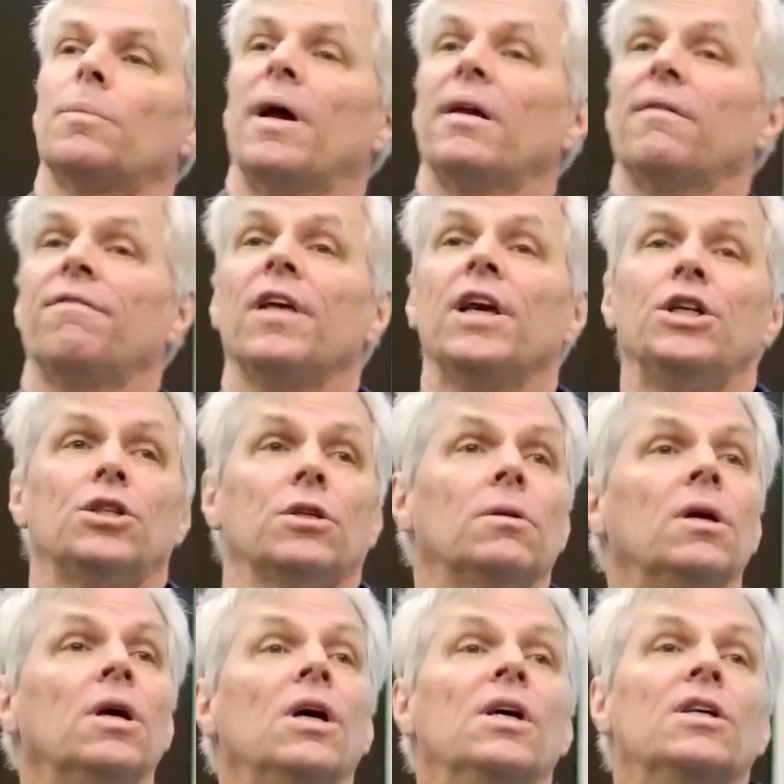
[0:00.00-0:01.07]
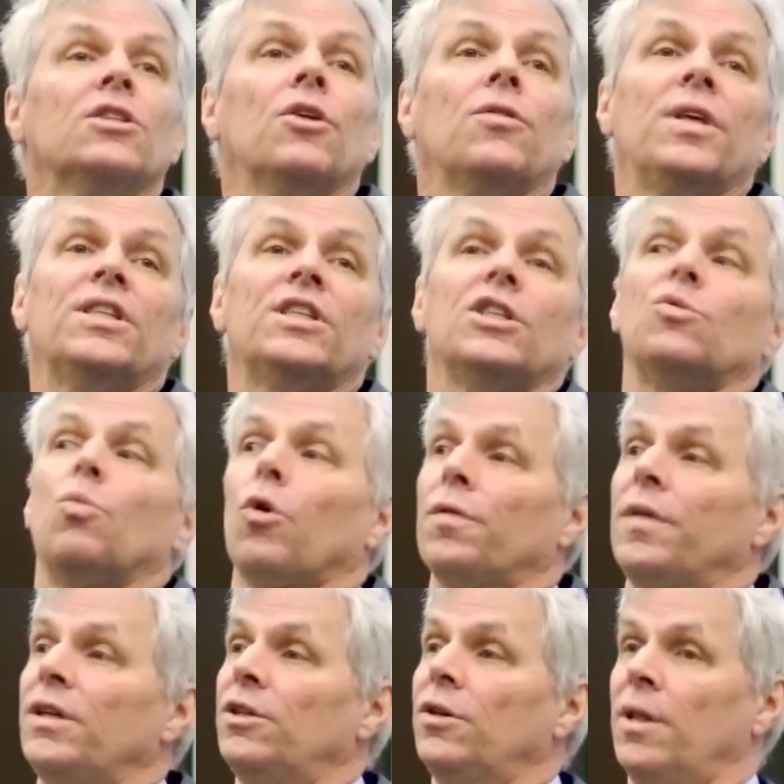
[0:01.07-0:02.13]
about inflation. So this is
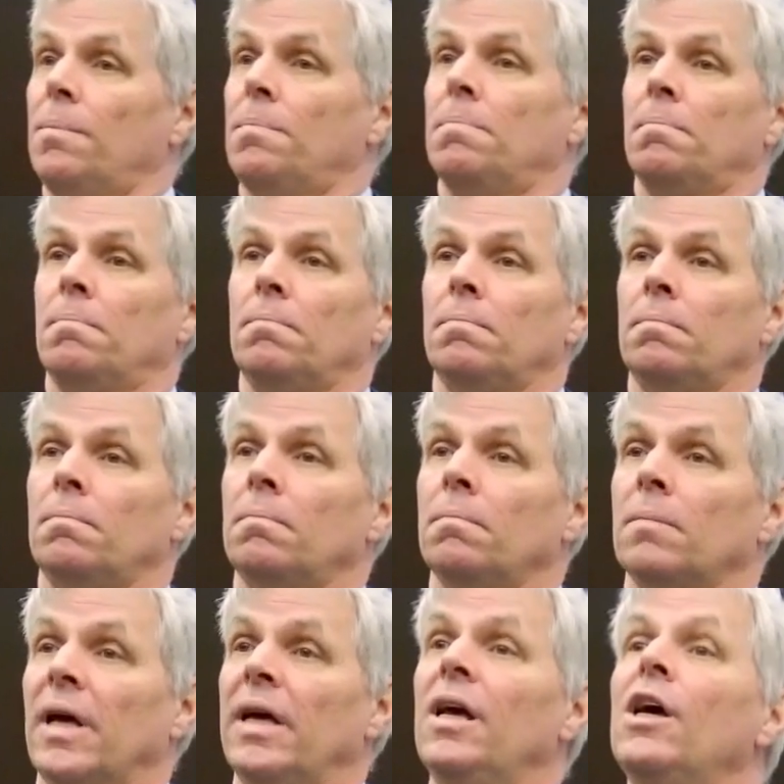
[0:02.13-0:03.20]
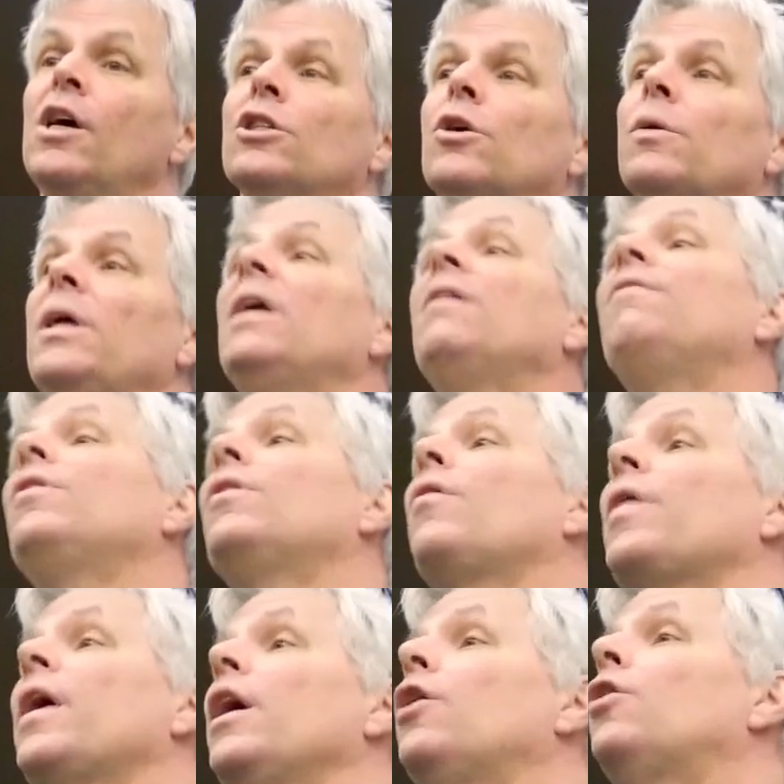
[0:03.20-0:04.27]
worth it to them. Okay? So even though
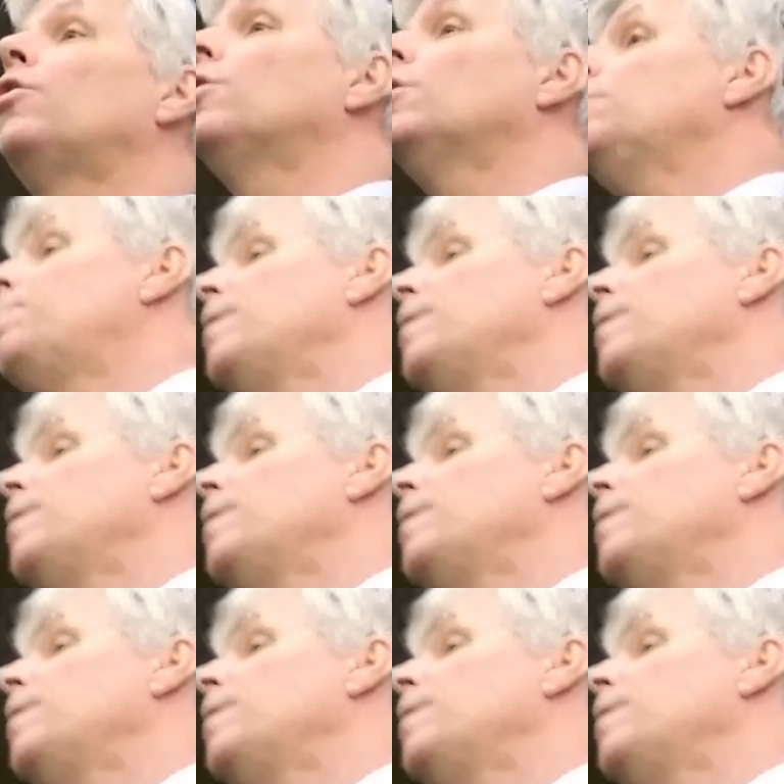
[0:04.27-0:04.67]
they could